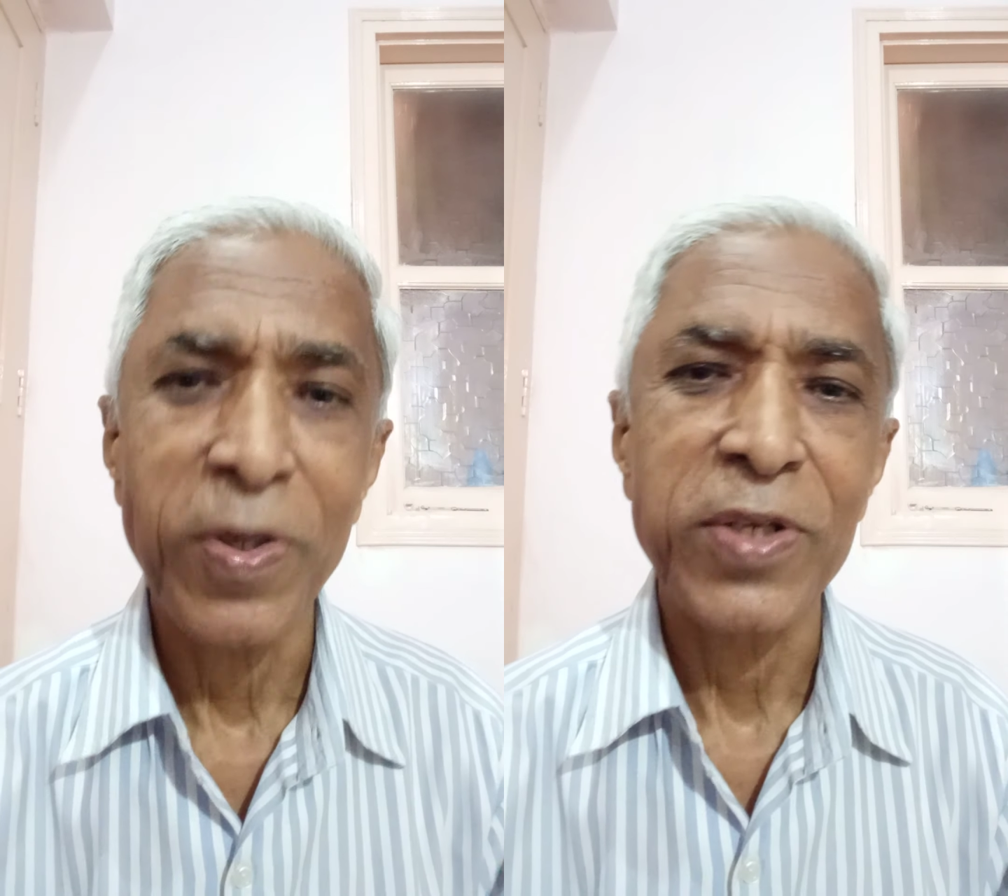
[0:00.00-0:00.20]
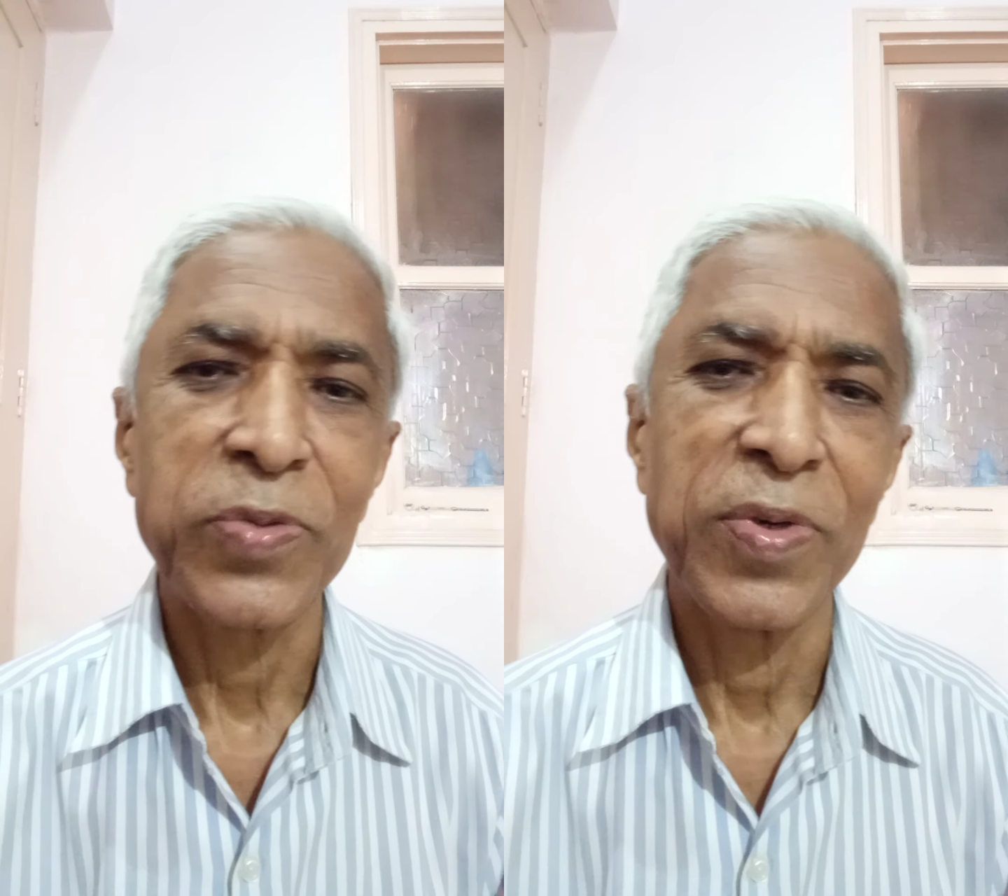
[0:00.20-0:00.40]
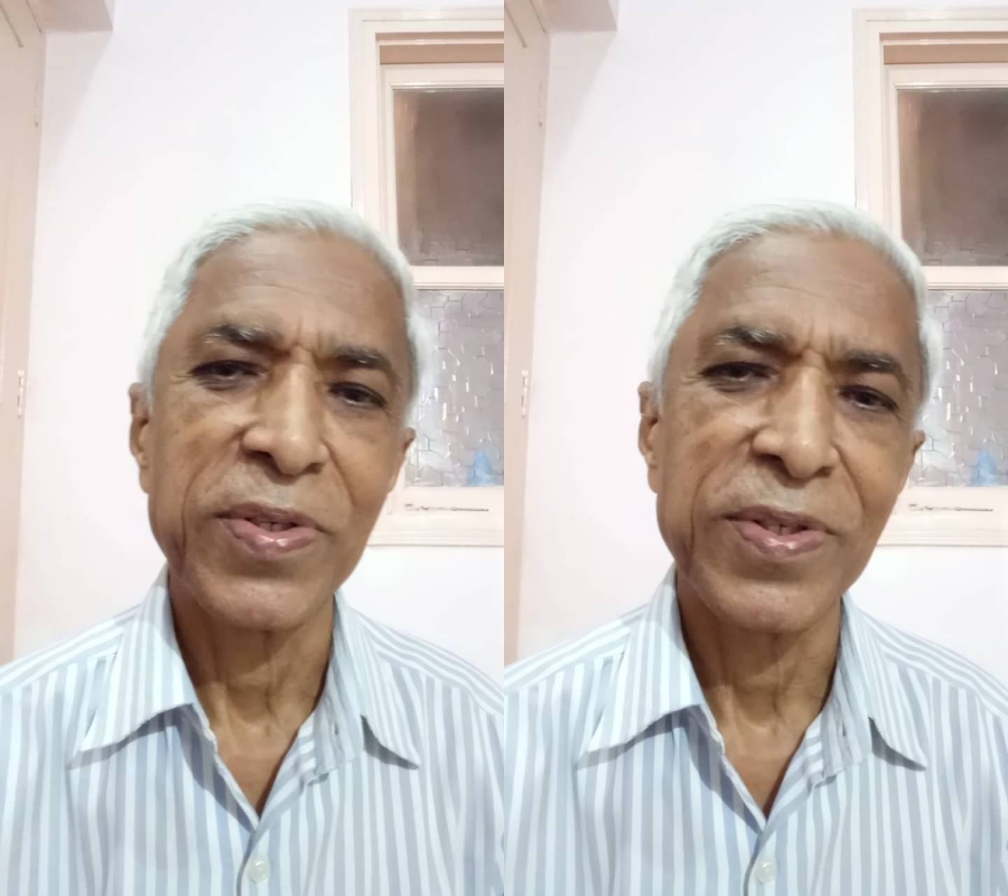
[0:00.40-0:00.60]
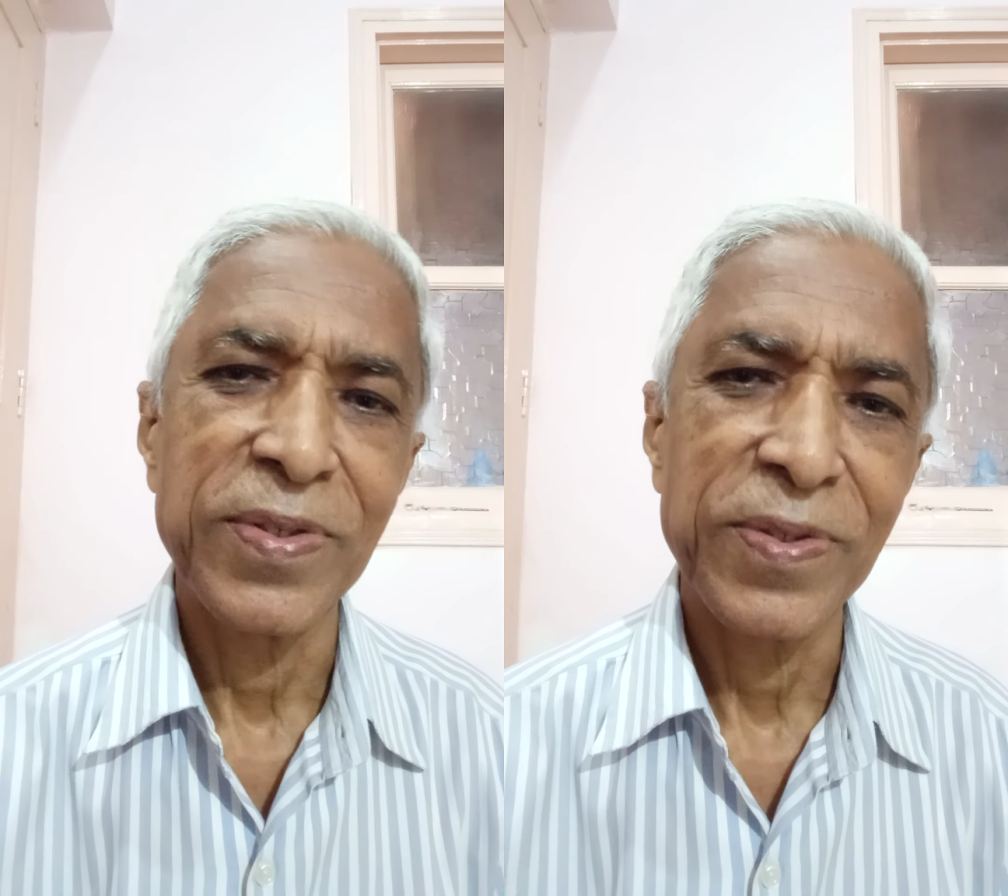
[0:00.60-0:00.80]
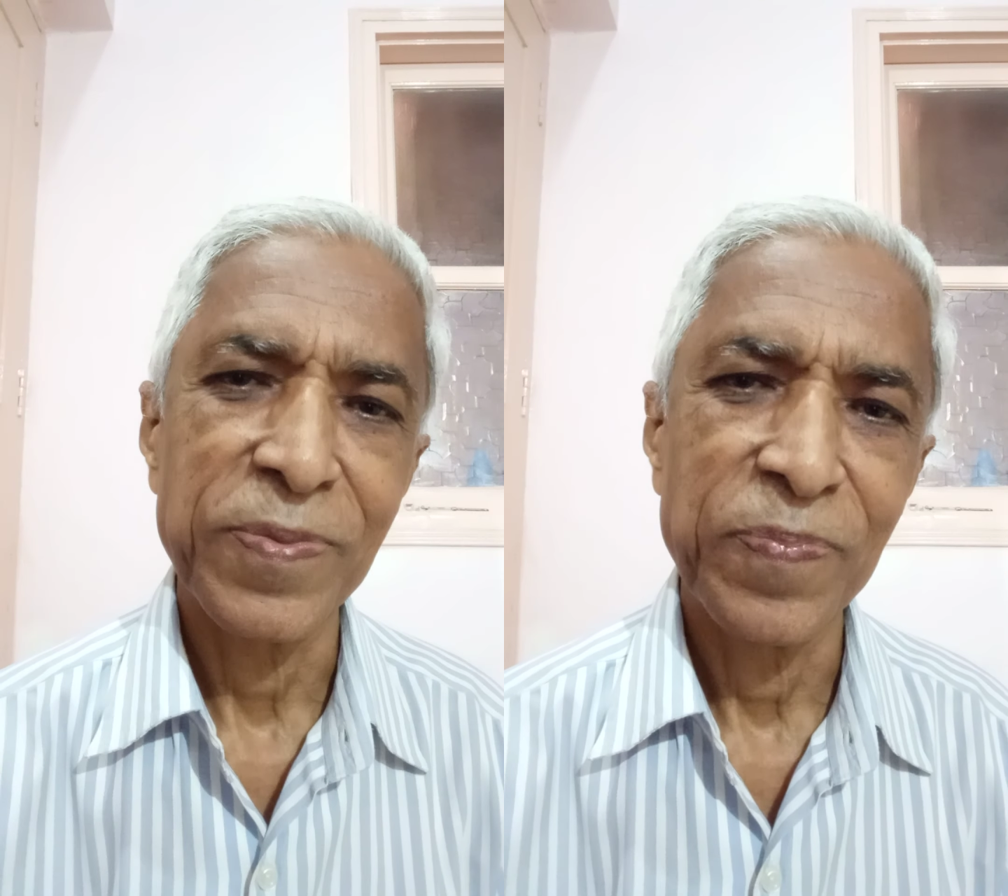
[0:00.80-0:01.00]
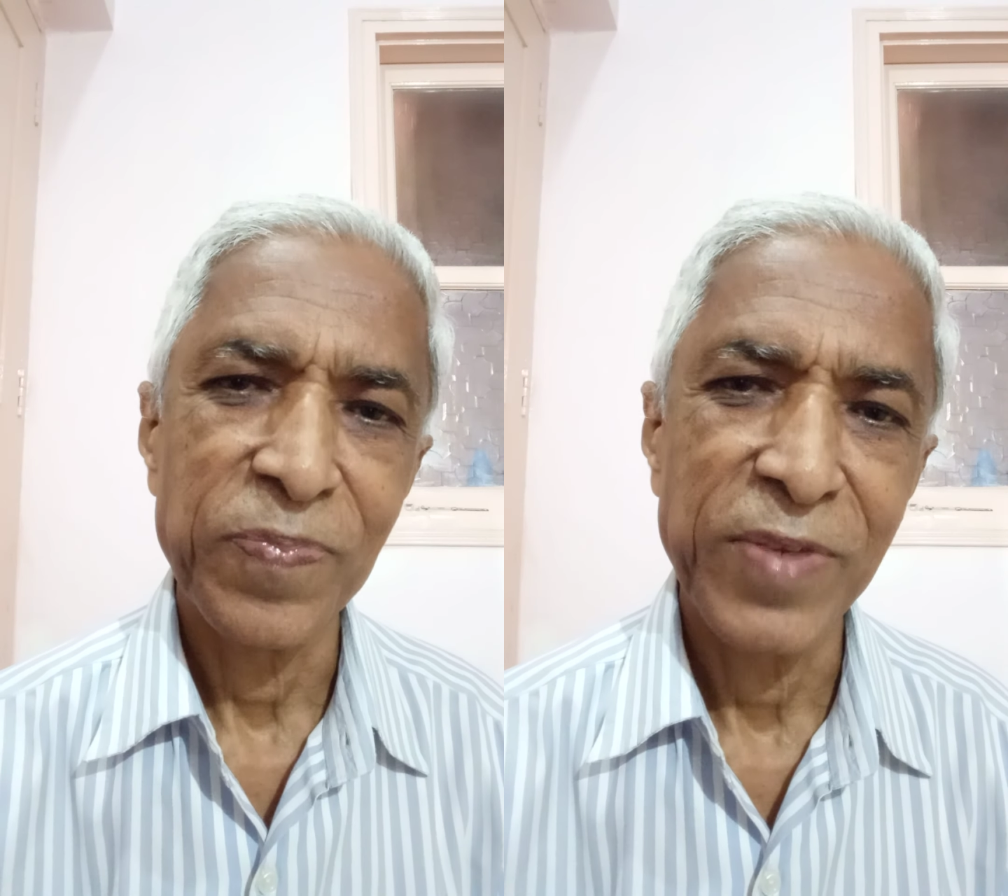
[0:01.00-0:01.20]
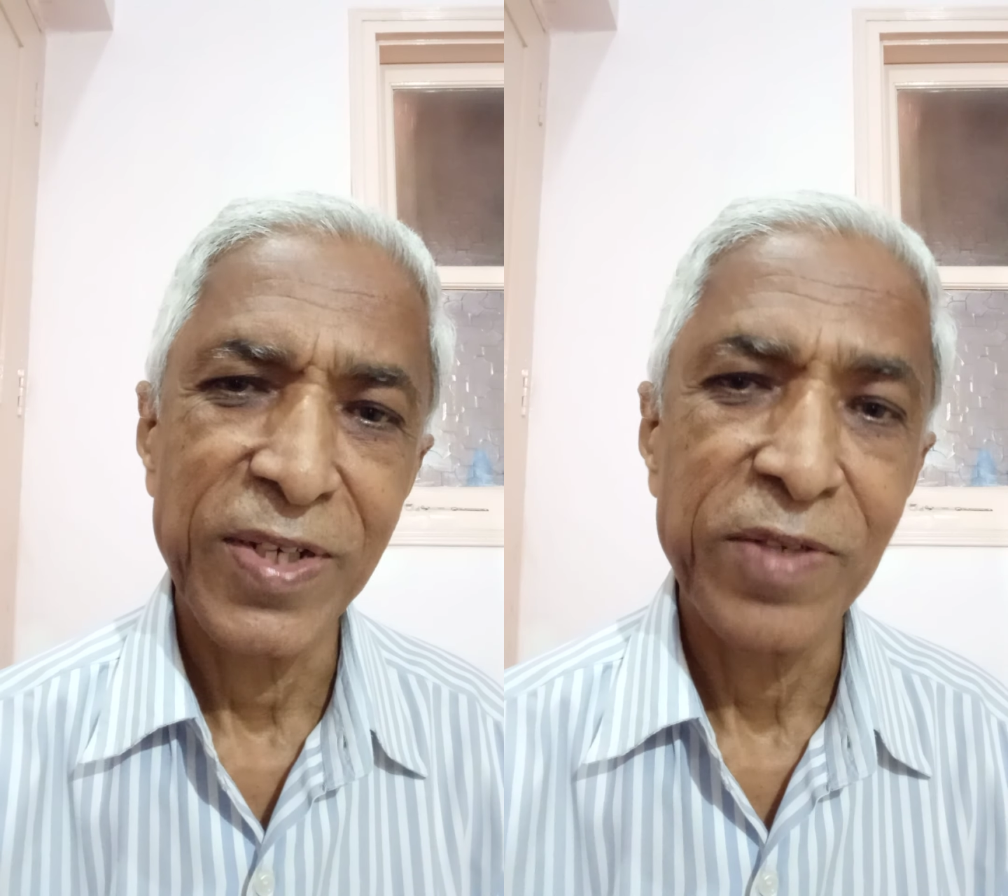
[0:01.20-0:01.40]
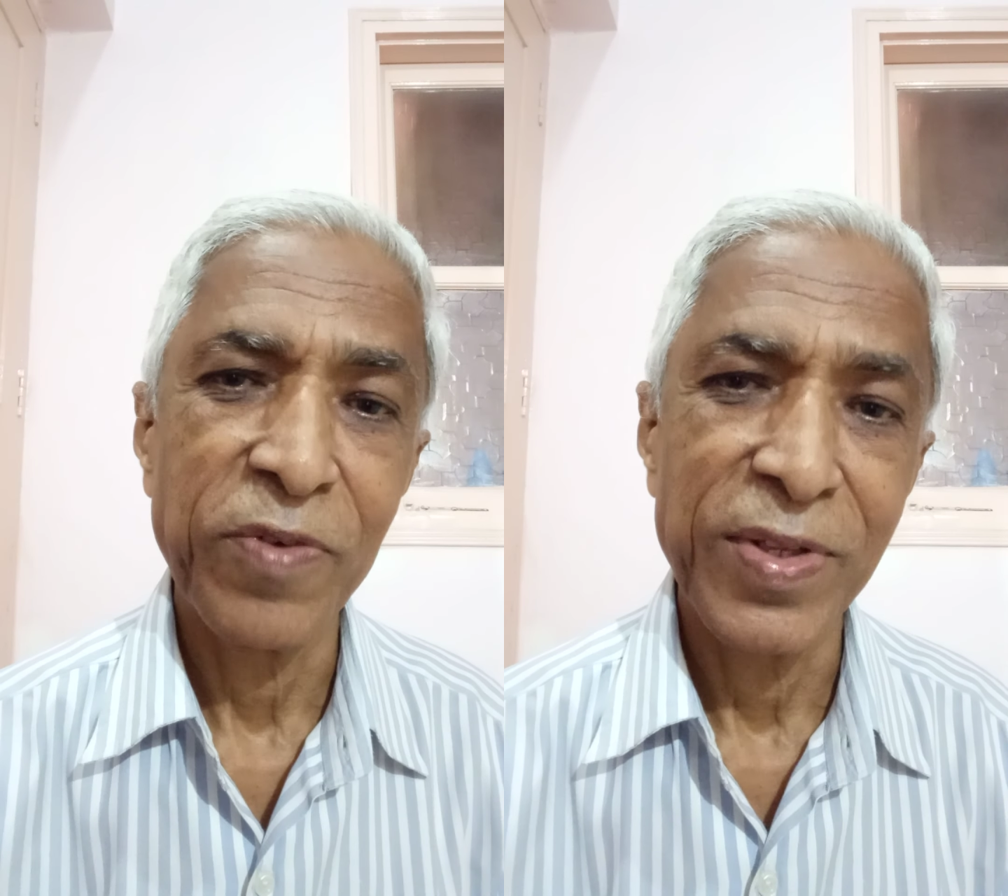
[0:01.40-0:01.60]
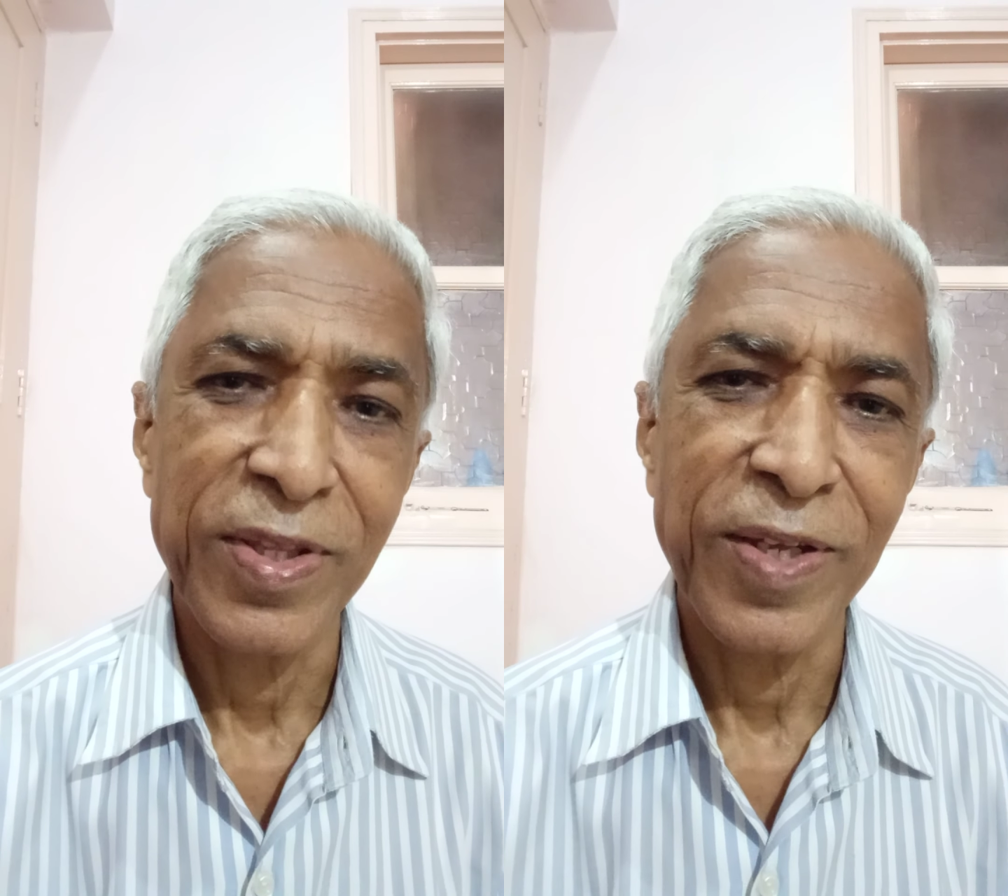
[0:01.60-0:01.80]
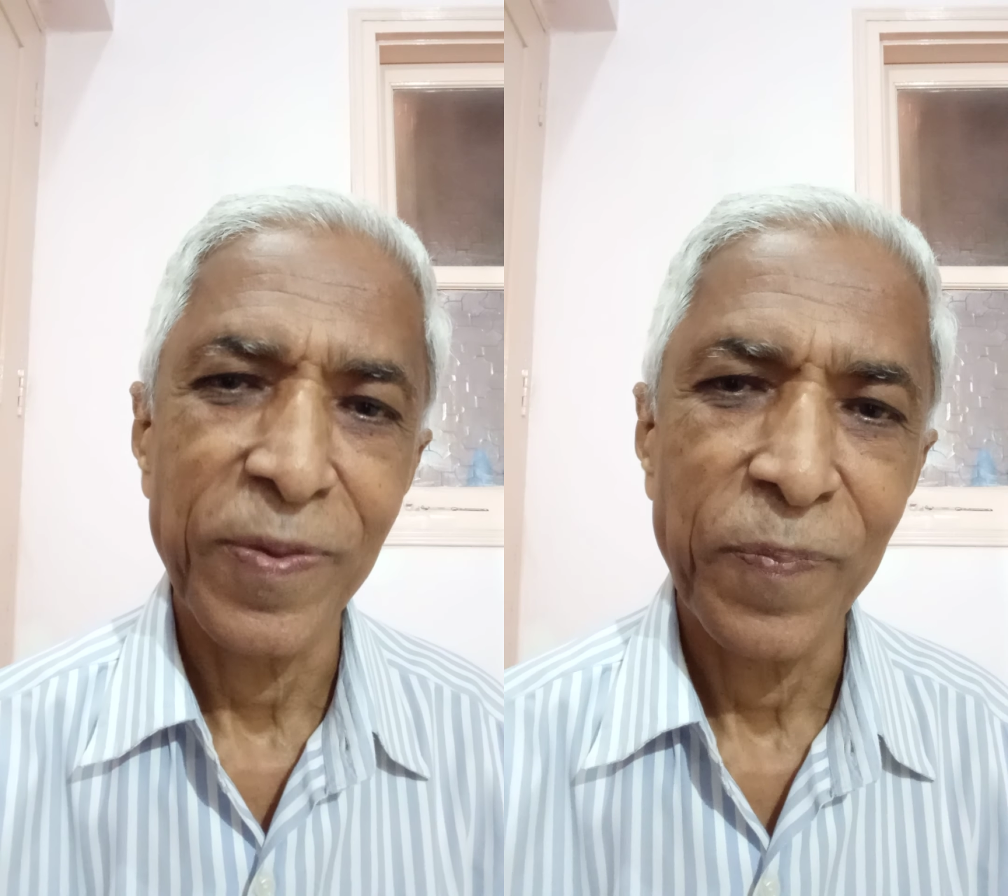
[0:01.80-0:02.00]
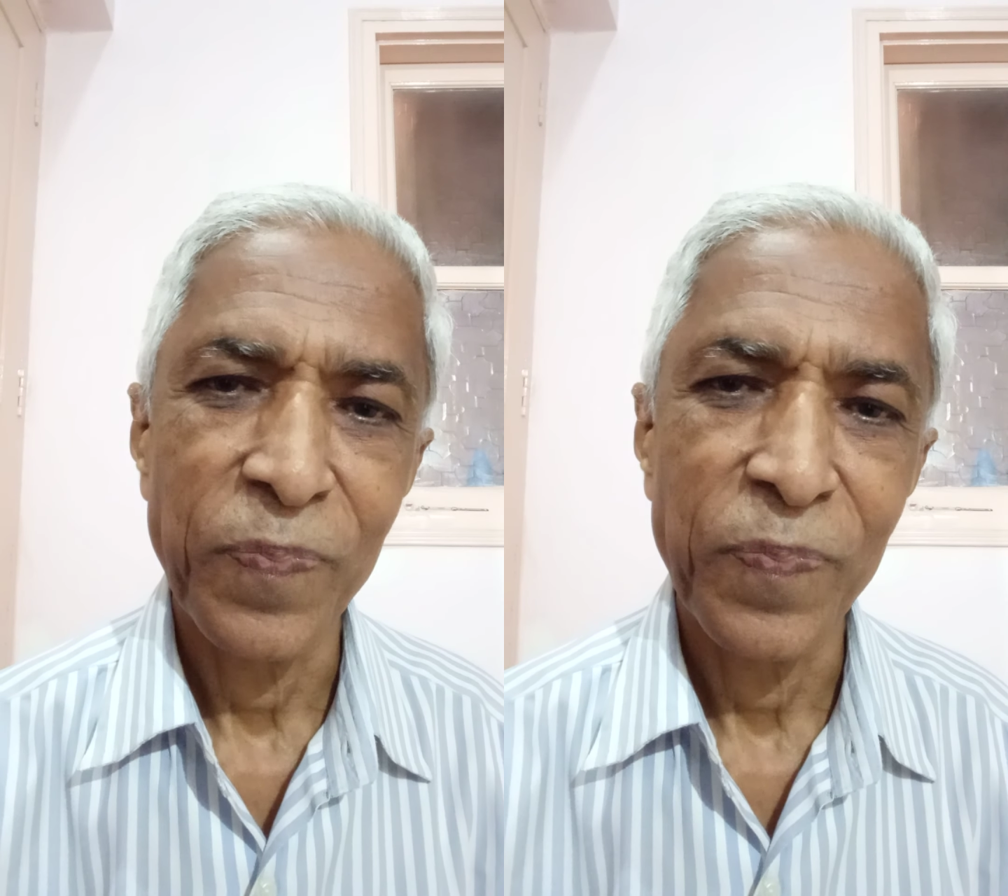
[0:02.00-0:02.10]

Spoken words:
fluctuations. That's the one thing.